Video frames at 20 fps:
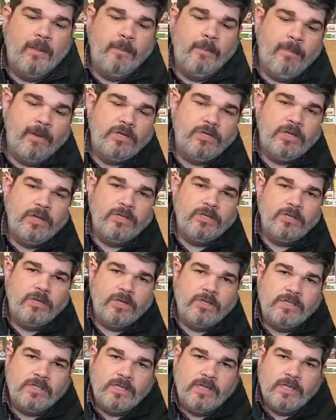But as you
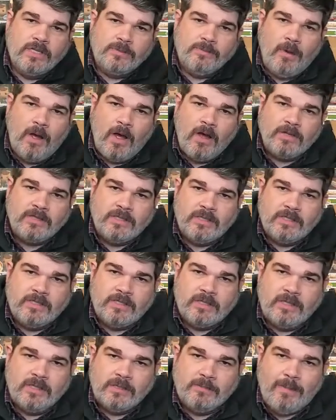can see, this box is,
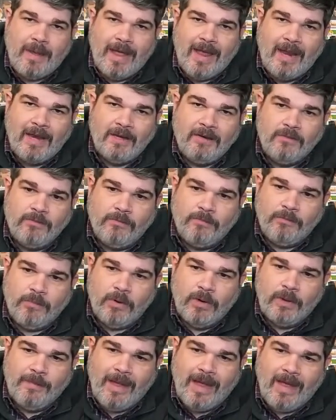is banged
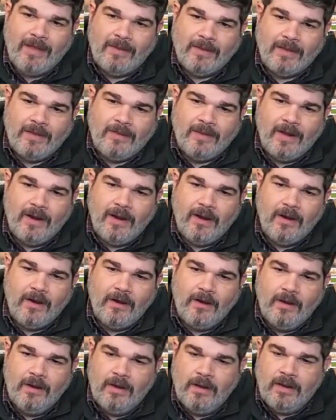pretty badly there.
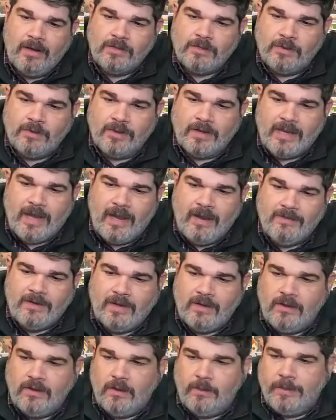Sort of caved in
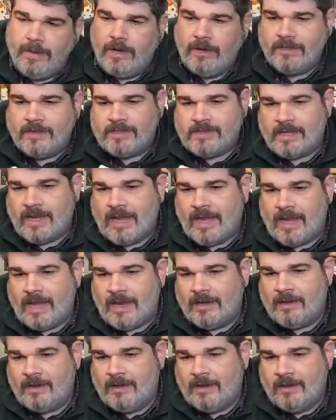a little bit on the
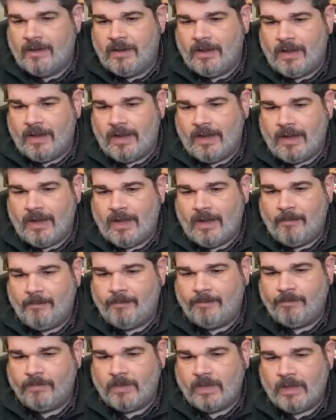side
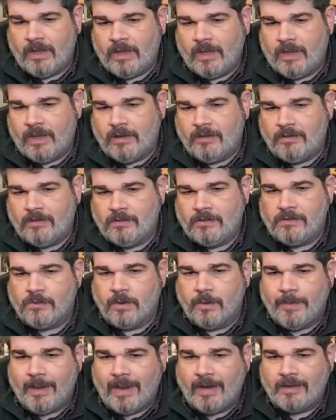um, and sort
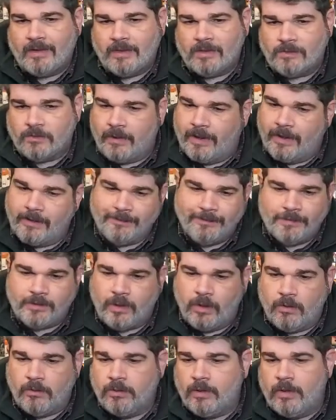of banged this way.
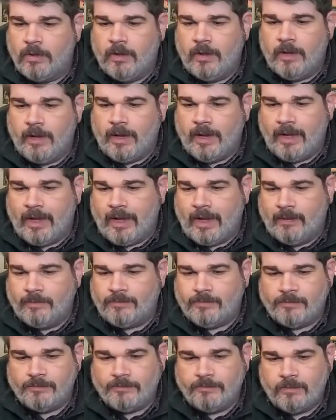So,
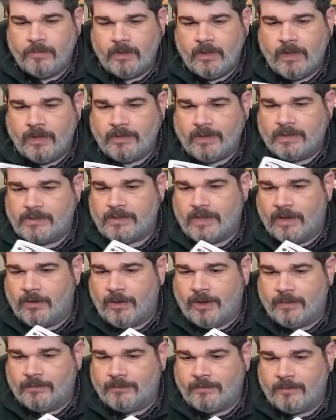um, yeah, that's not
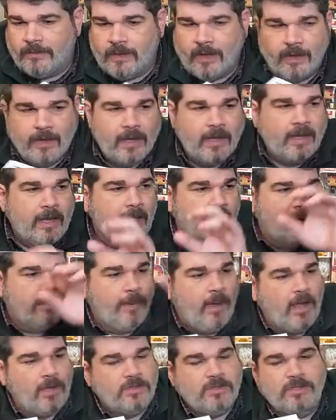great. Uh, again, the
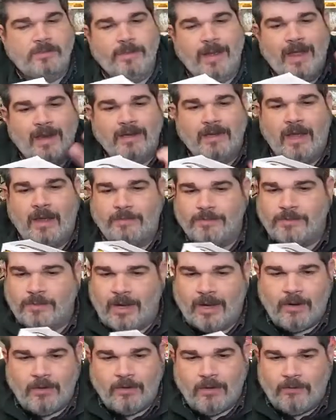box is banged up, so I
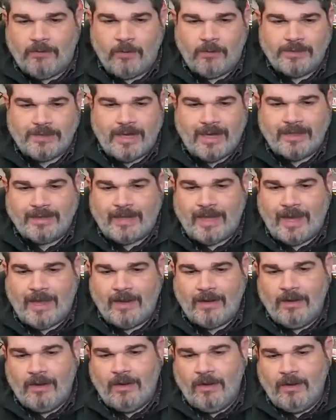don't know if it was like that
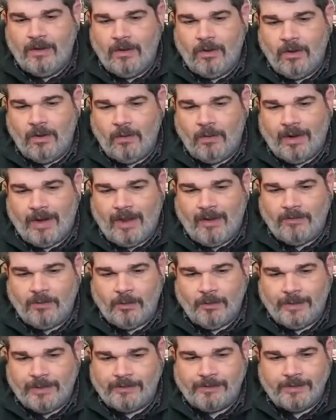or what have you,
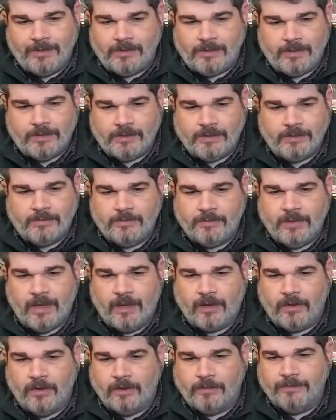but this is
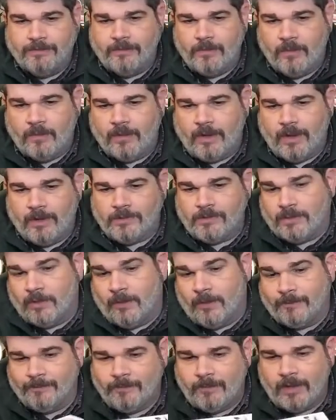not good. Okay,
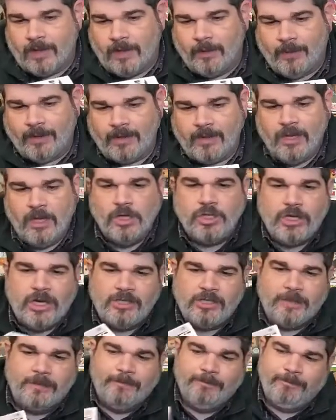so anyway,
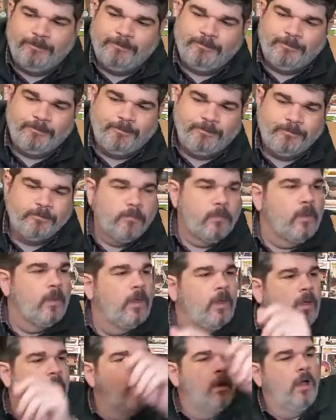Jason.
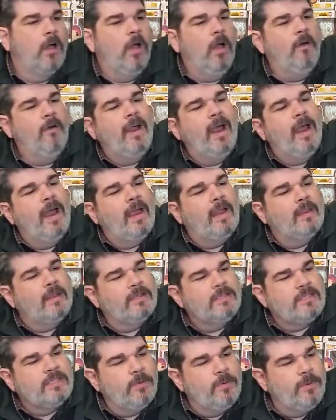All right, let's
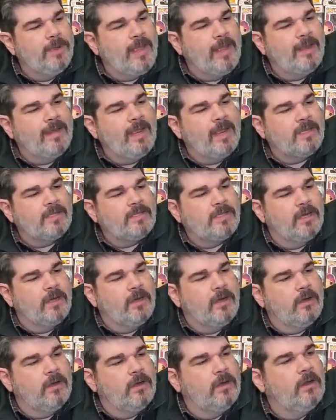see what we got next
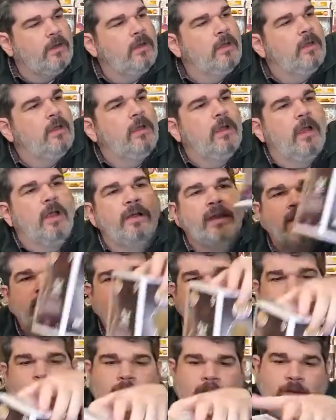here. Our next
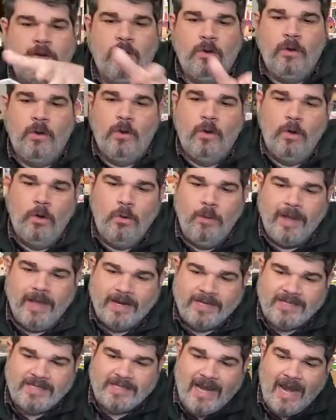one. Ooh, we got a
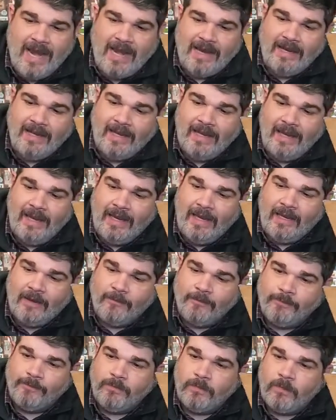Stan
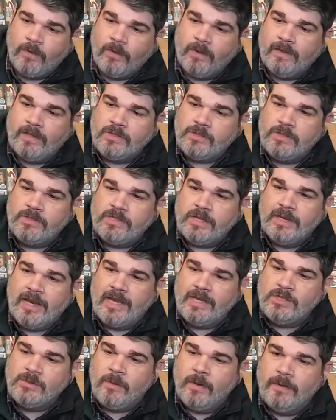Lee. This is a
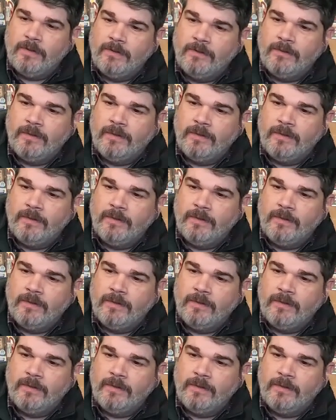nice one.